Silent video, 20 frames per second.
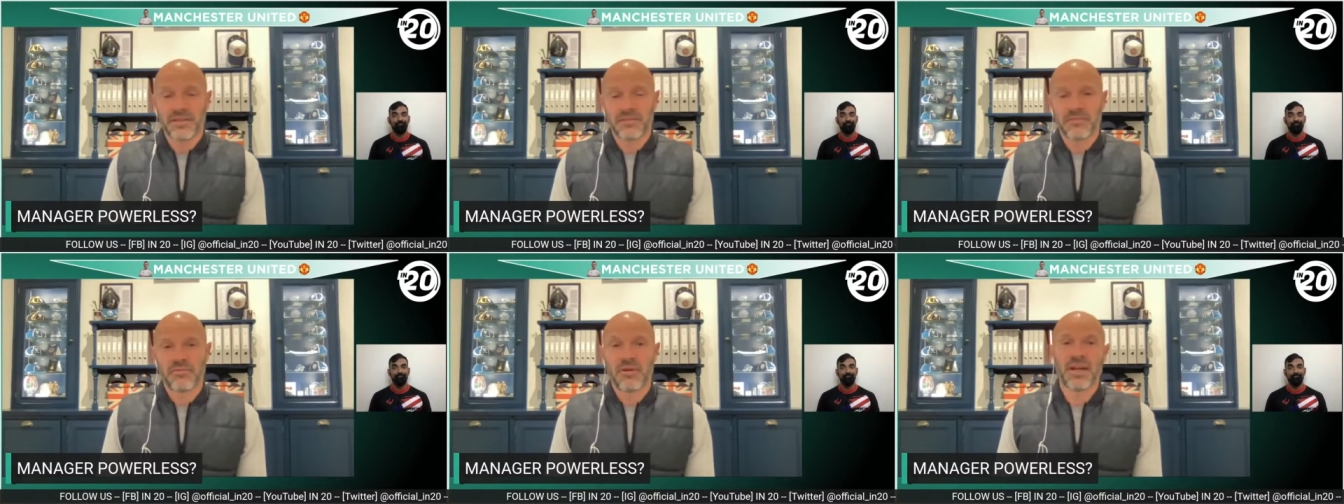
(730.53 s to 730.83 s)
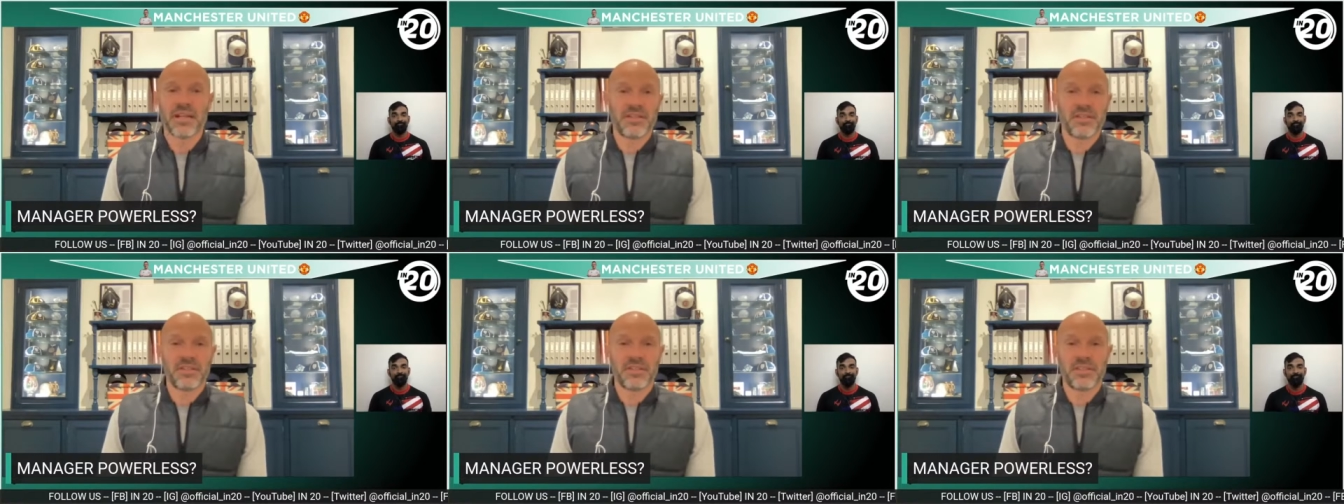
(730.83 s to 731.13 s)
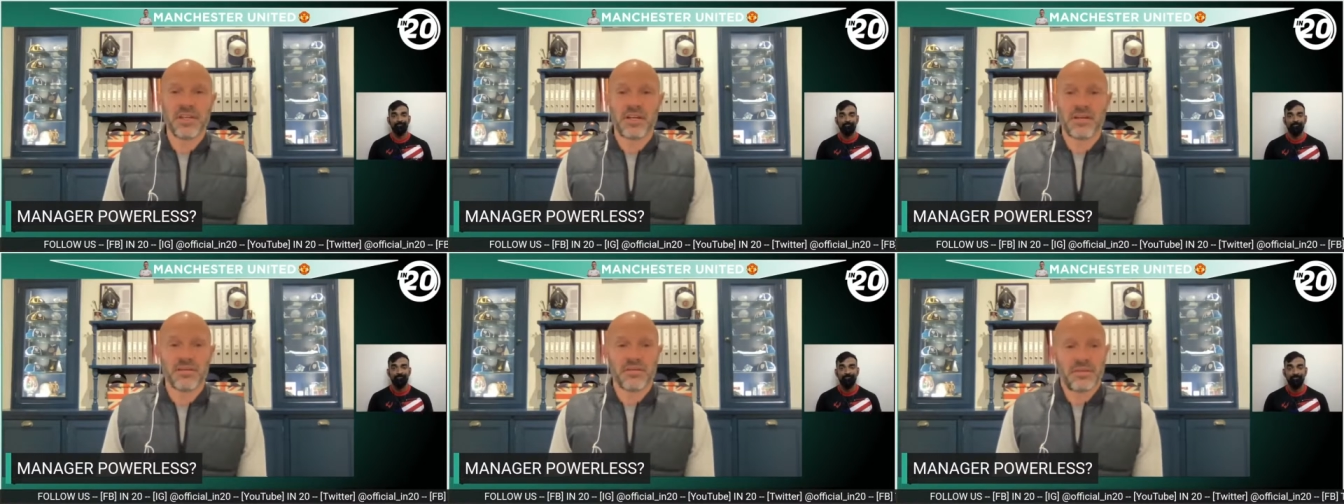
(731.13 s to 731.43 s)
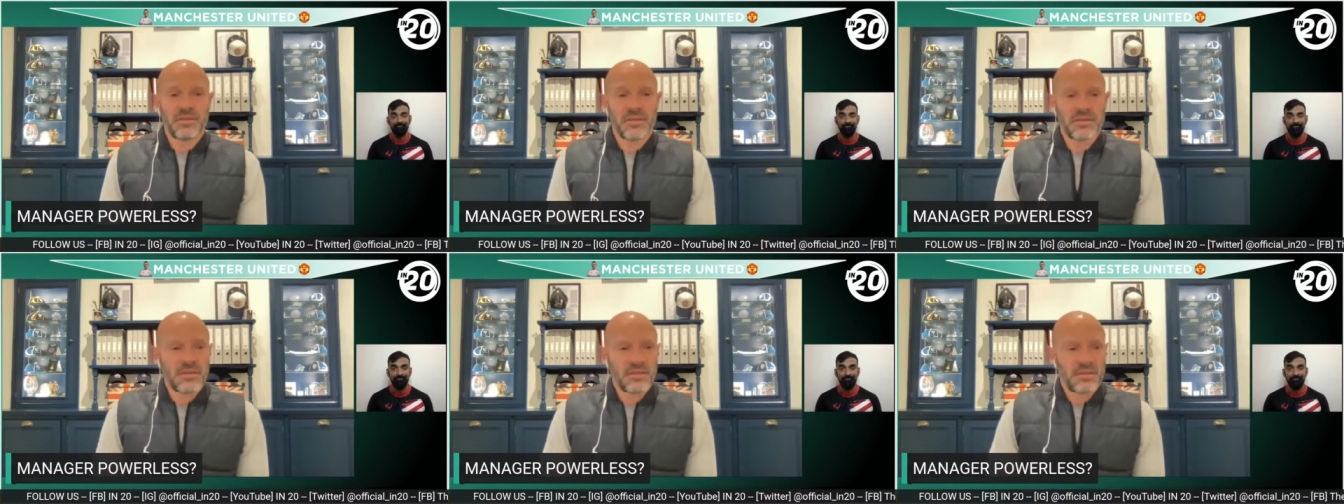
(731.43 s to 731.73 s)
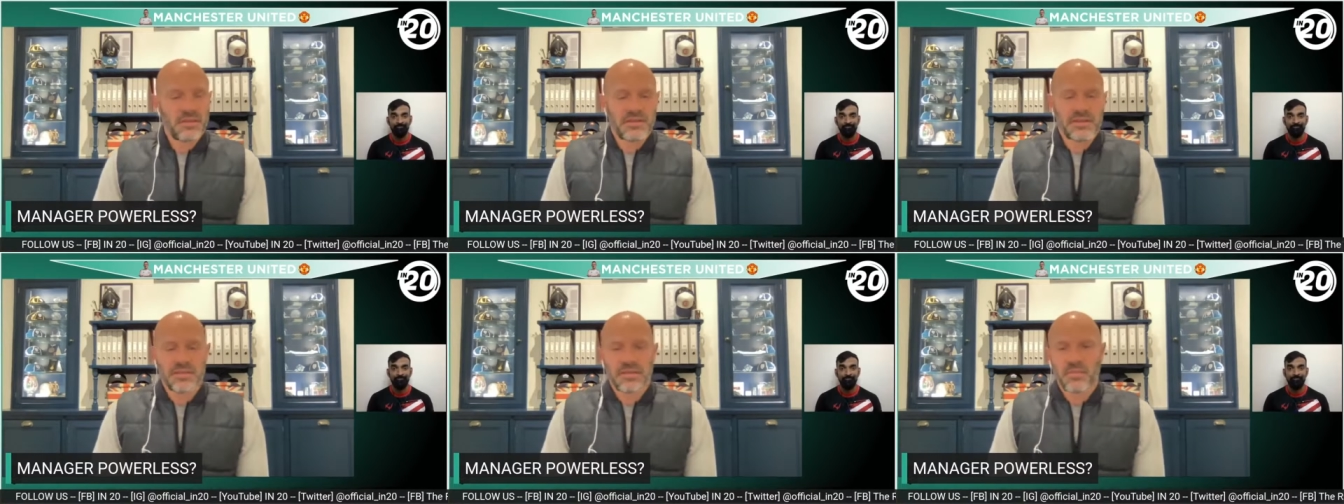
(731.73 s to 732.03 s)
running the show at
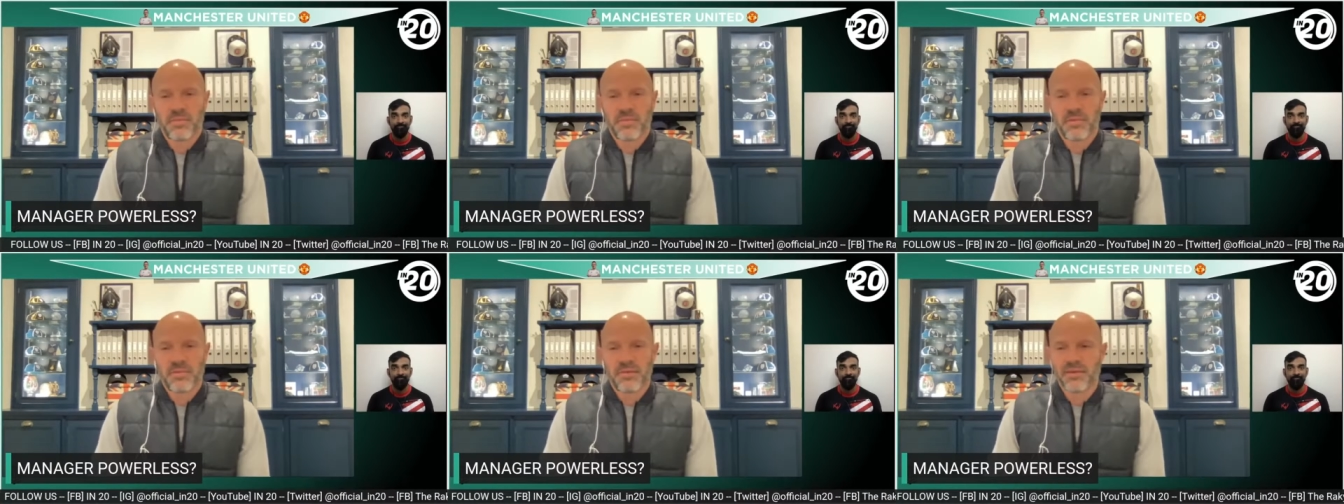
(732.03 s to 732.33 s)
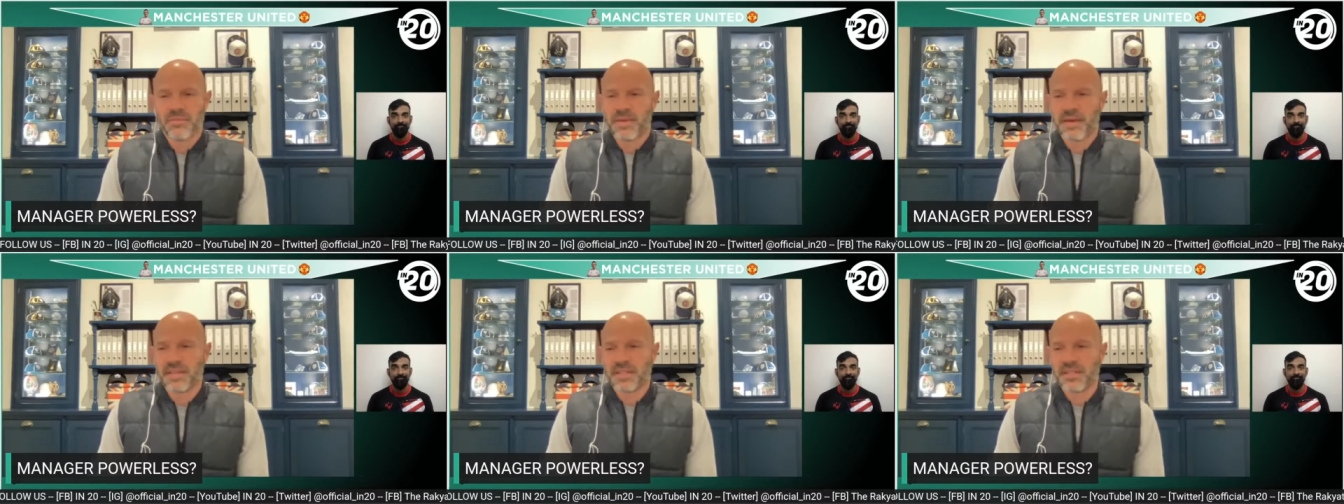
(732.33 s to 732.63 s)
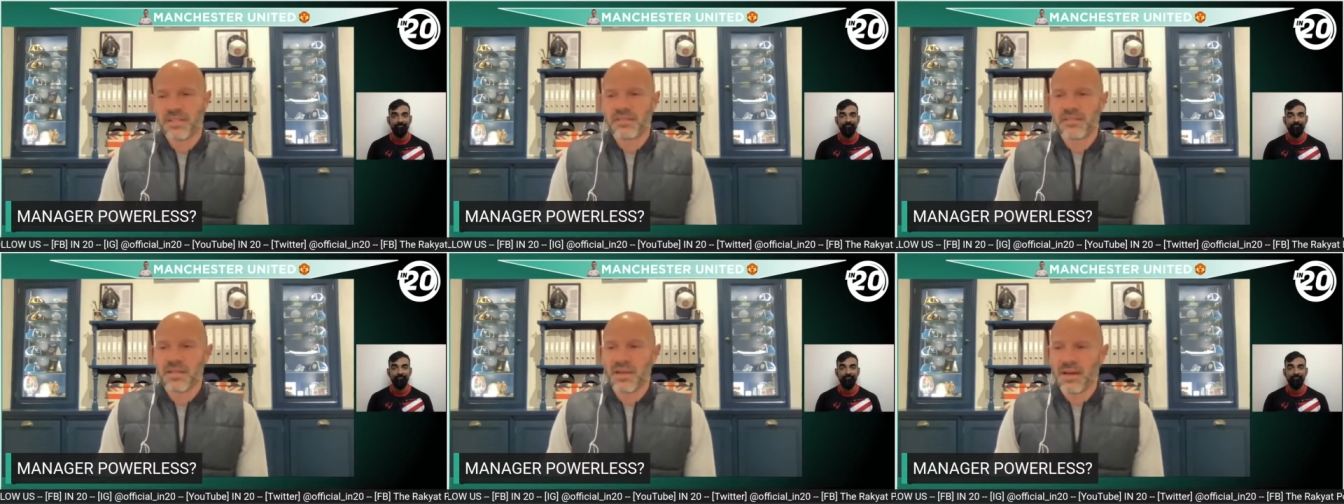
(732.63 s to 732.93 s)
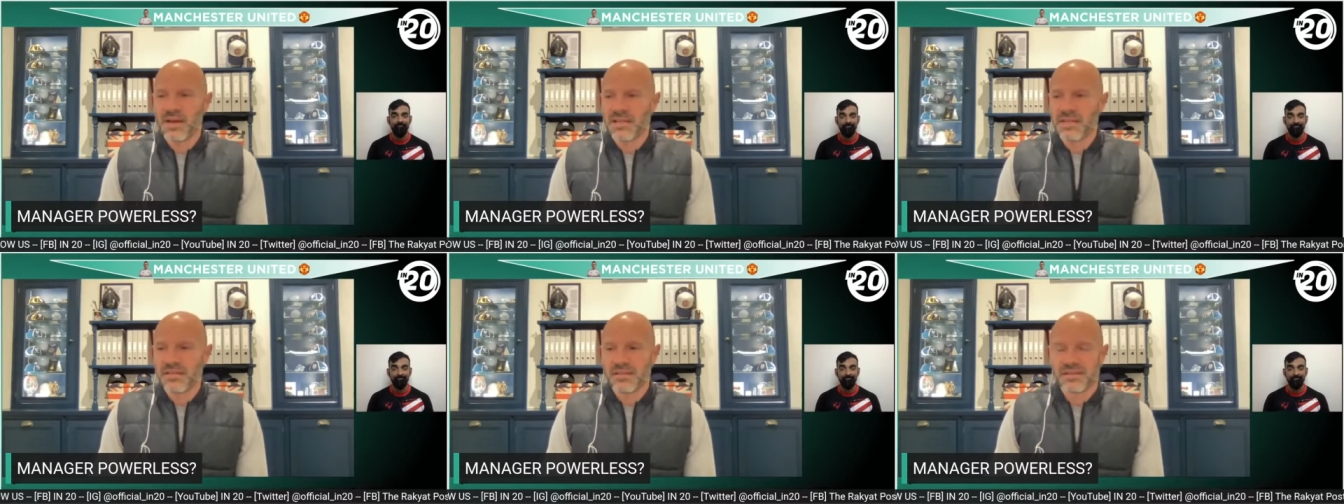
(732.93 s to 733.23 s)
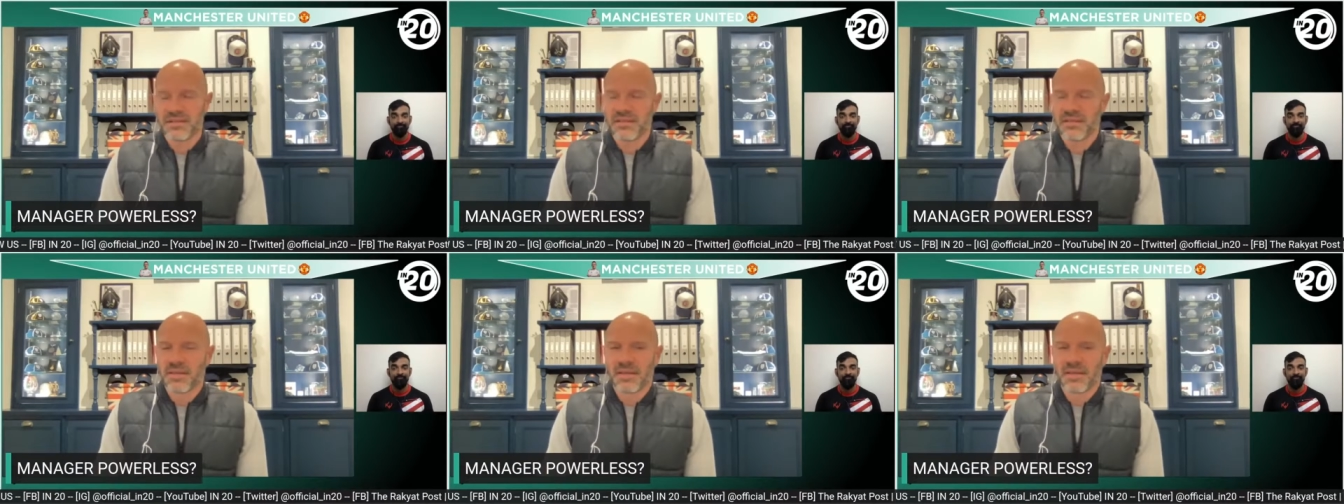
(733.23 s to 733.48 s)
the top of Manchester United,